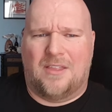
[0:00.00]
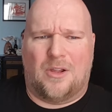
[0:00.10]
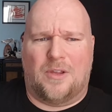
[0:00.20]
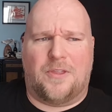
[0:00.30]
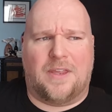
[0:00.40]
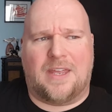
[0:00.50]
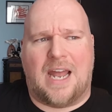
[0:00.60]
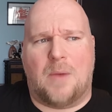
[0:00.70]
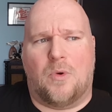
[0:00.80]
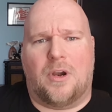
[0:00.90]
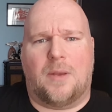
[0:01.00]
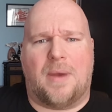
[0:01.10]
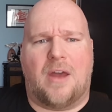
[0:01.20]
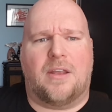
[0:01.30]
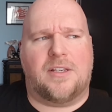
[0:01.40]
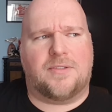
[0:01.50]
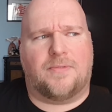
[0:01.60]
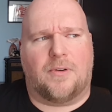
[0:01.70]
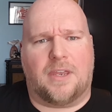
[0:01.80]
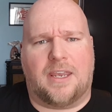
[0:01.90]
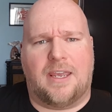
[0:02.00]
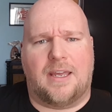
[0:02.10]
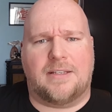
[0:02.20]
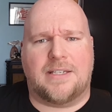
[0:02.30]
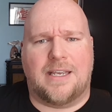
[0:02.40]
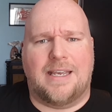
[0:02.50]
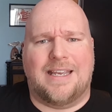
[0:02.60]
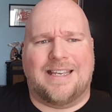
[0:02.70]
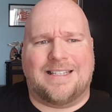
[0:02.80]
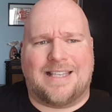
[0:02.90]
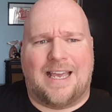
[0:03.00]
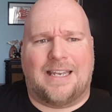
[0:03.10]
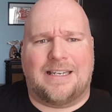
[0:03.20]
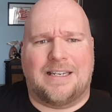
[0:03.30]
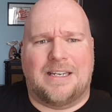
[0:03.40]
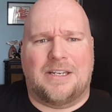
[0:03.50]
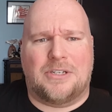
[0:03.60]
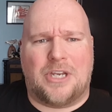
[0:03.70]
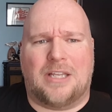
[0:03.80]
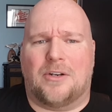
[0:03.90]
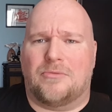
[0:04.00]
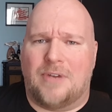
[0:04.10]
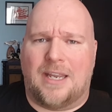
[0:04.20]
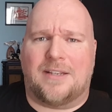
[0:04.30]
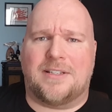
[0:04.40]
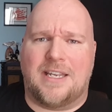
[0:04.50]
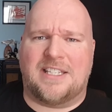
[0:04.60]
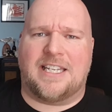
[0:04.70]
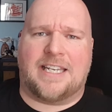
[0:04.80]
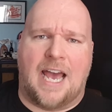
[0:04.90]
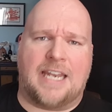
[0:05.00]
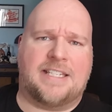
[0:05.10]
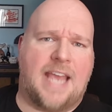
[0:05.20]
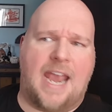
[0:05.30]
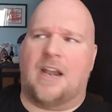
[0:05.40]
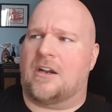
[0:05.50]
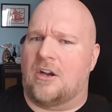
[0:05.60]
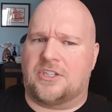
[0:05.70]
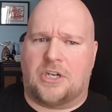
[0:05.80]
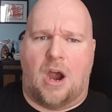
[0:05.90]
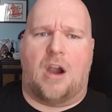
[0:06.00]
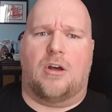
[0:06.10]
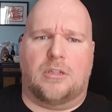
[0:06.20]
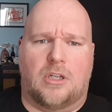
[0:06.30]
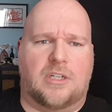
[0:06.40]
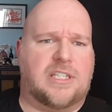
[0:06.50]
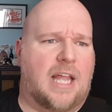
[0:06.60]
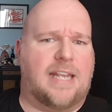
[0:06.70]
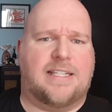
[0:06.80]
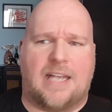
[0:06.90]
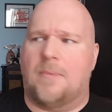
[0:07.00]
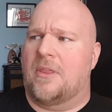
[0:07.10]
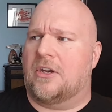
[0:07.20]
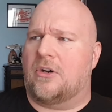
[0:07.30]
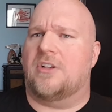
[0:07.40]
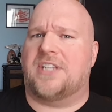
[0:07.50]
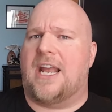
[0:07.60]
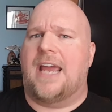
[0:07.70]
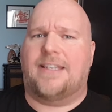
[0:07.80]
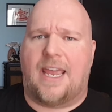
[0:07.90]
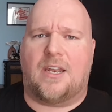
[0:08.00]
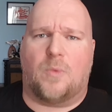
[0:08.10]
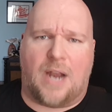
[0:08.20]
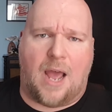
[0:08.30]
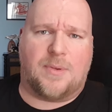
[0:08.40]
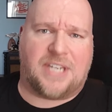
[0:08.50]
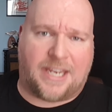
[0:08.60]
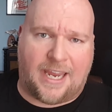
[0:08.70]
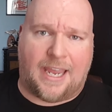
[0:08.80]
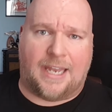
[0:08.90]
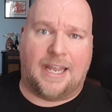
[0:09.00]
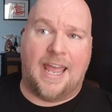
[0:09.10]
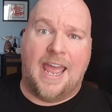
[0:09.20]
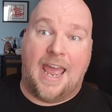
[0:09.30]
The only thing that I'm worried about is for the kids, is that Chandler Riggs needs to cut his hair because Carl looks like some of the girls that I dated when I was a kid.